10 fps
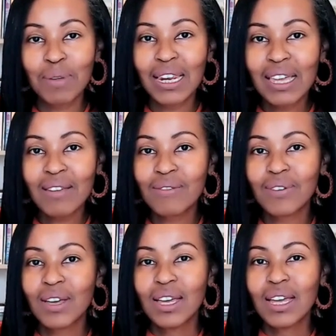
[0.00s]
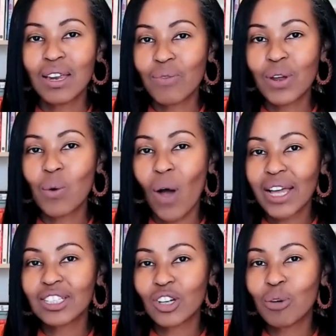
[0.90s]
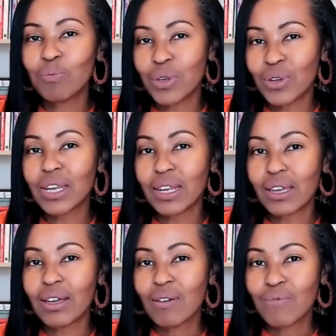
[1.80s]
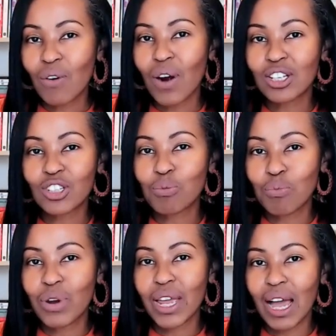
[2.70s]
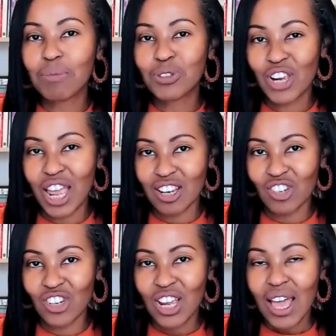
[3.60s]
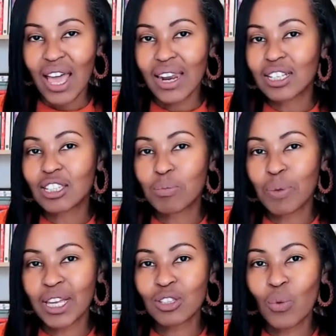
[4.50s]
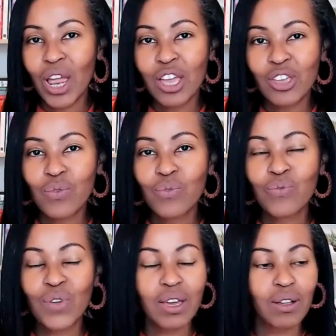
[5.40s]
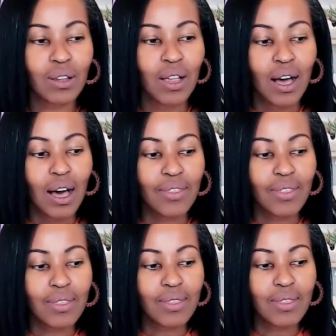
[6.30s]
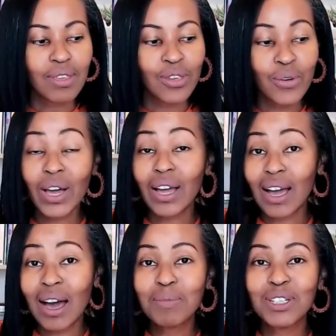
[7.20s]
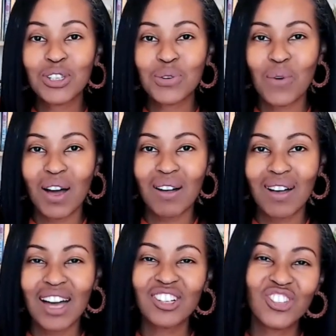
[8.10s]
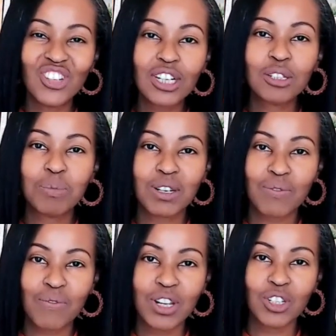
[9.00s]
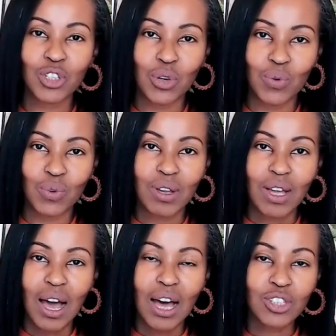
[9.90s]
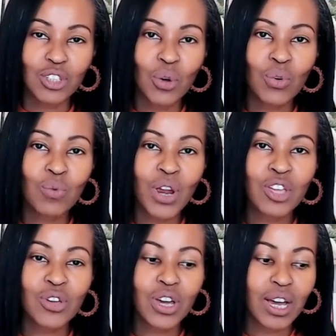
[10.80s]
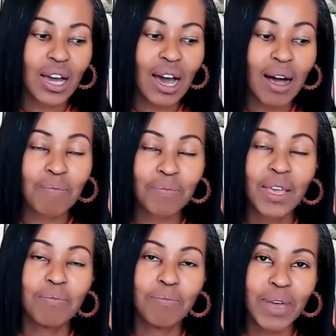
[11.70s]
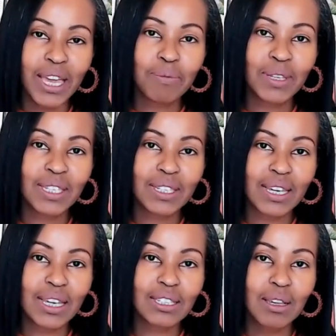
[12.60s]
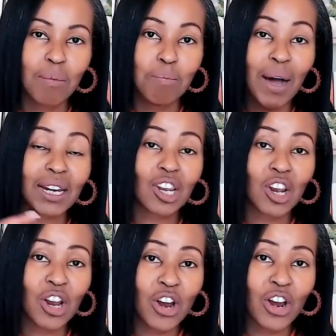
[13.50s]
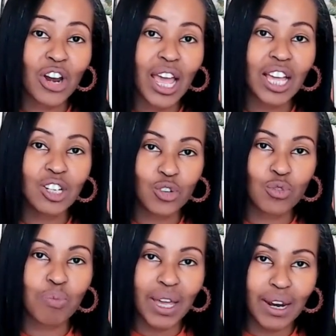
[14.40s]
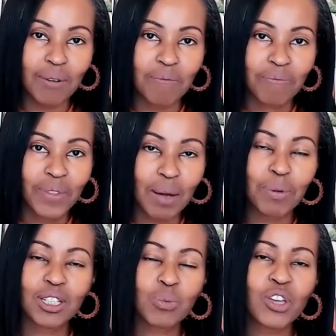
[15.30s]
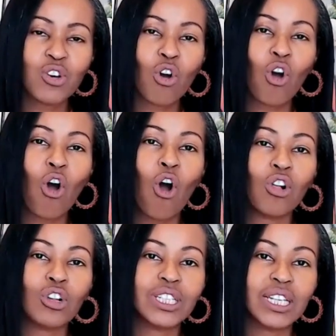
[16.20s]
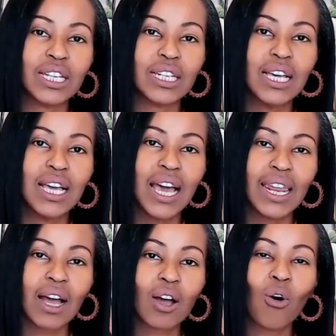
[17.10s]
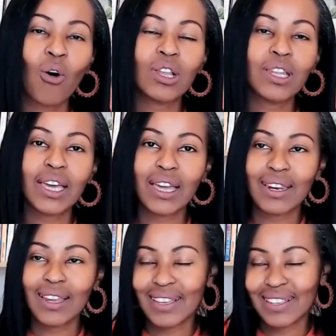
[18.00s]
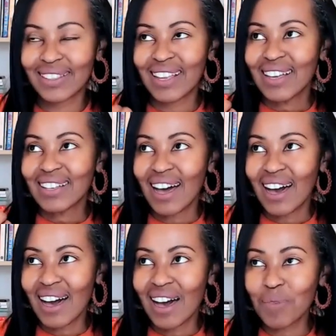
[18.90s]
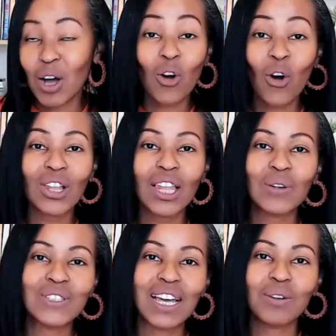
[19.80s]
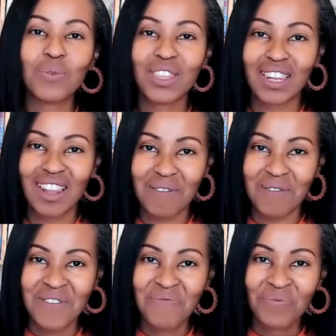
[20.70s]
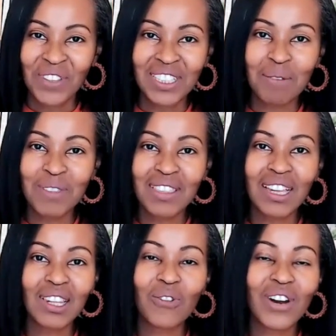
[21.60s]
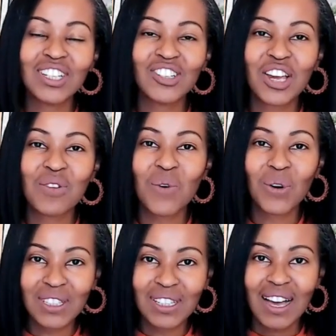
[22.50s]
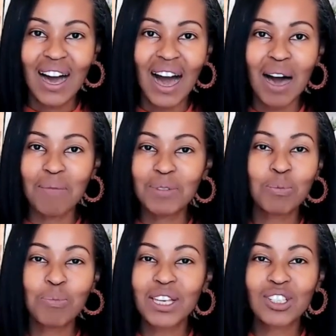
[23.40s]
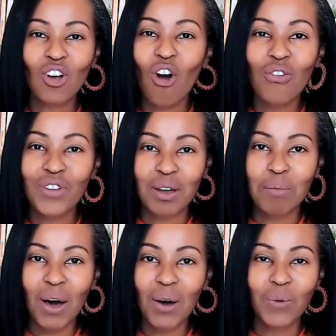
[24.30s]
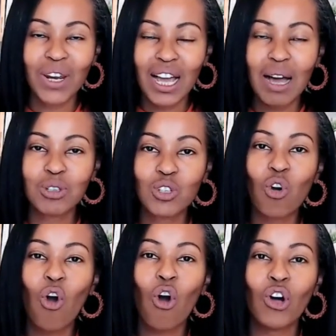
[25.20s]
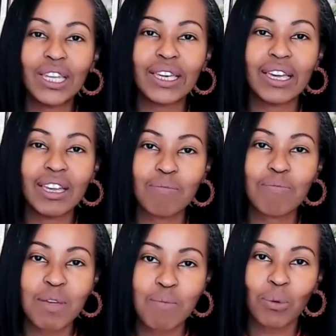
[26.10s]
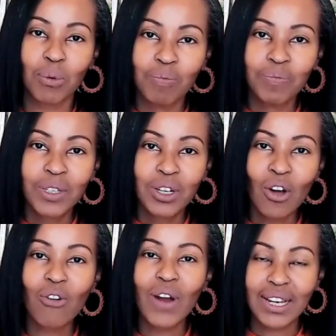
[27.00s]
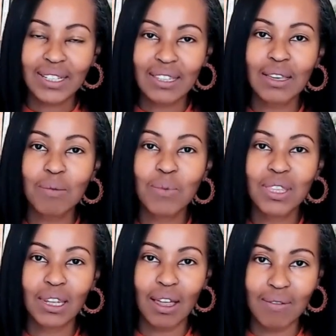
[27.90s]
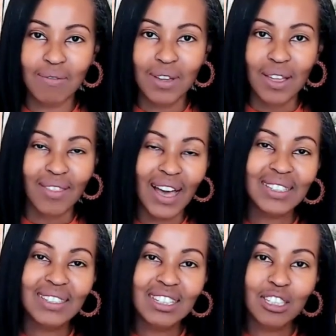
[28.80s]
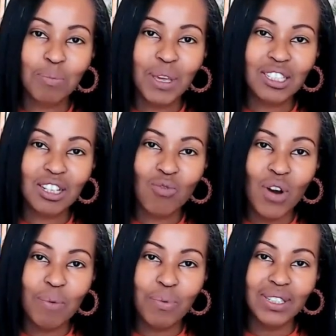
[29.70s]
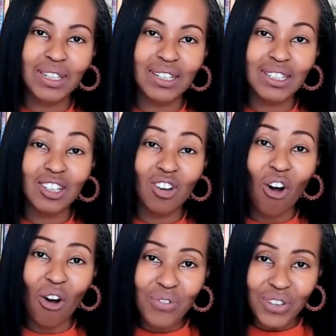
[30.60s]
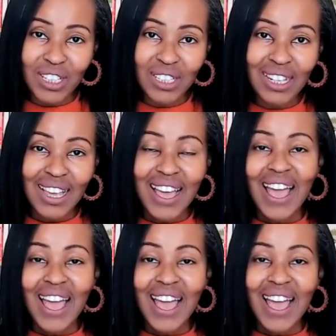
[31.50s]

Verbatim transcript: believe it requires a community for us to bring up change and a space where you feel you can come as you are, a judgment free zone, a zone where you can come, make mistakes, but learn and do better. A place where you're called in, and a call in is um, a call out done with love something that Loretta J. Ross um, speaks often about when it comes to calling in people, correcting them with love. That's the space that represented offers.